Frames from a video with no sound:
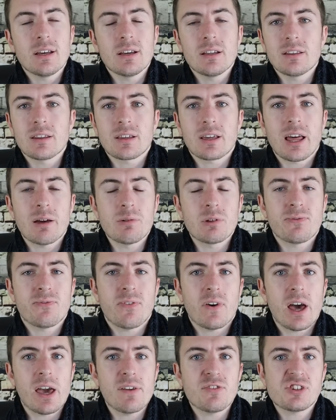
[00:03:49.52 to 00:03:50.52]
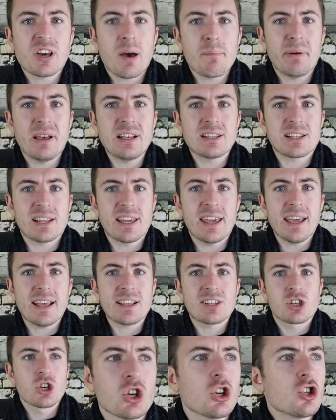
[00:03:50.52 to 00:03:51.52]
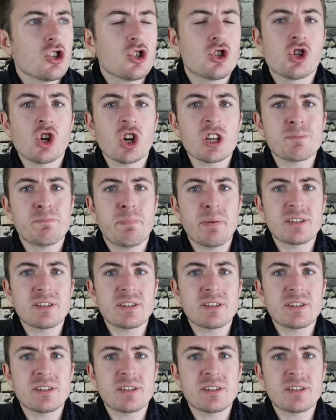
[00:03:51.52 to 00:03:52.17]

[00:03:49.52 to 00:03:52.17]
know, the guy with 5 Champions Leagues. Just